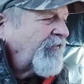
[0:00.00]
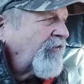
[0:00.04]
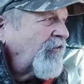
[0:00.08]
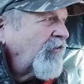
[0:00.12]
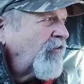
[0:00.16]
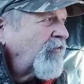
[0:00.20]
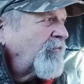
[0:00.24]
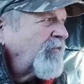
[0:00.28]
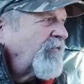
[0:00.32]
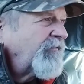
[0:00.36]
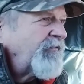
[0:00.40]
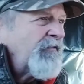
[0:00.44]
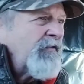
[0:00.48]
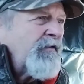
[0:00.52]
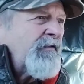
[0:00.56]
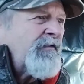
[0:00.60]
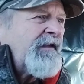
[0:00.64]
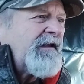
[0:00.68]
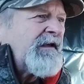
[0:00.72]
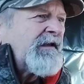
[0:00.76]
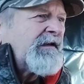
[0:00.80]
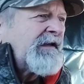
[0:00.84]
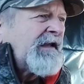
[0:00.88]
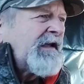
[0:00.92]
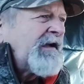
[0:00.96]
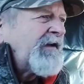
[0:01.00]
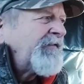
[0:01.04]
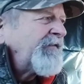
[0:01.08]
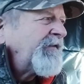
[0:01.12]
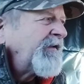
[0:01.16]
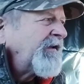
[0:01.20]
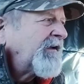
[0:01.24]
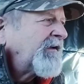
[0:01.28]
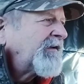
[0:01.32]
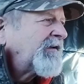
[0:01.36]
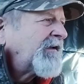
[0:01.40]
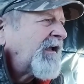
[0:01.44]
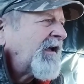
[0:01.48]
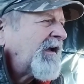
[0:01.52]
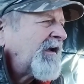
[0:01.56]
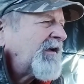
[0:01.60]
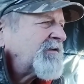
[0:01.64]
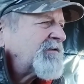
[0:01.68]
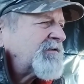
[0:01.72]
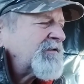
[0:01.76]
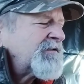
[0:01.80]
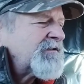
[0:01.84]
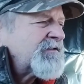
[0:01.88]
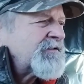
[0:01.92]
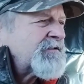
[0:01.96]
ago, before they allowed the
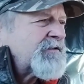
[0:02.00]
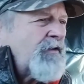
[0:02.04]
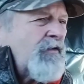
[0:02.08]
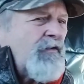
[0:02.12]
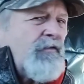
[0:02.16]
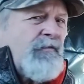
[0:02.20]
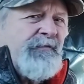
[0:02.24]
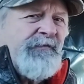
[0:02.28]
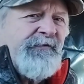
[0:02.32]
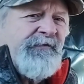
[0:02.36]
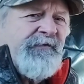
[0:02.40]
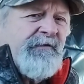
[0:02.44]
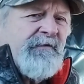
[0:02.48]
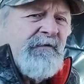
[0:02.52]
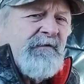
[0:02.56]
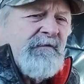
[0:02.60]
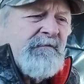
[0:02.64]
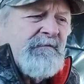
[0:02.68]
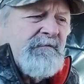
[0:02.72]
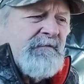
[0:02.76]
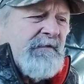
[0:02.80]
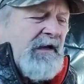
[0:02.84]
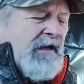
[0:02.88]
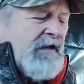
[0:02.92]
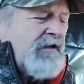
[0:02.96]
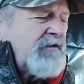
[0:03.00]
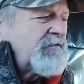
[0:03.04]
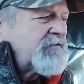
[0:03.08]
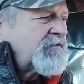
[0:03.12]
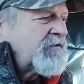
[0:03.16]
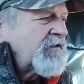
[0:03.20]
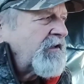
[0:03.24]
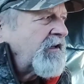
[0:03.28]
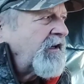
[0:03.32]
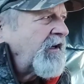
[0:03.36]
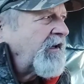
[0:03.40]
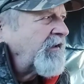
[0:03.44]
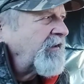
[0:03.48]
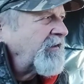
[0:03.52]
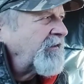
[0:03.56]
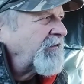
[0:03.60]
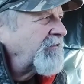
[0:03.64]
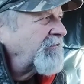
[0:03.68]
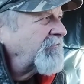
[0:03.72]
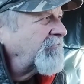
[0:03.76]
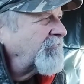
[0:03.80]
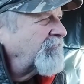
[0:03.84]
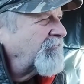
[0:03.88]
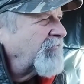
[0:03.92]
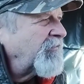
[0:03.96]
inlines and scopes, I used to hunt
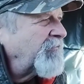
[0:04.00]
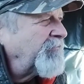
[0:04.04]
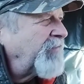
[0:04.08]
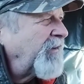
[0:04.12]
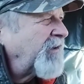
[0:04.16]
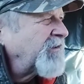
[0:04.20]
with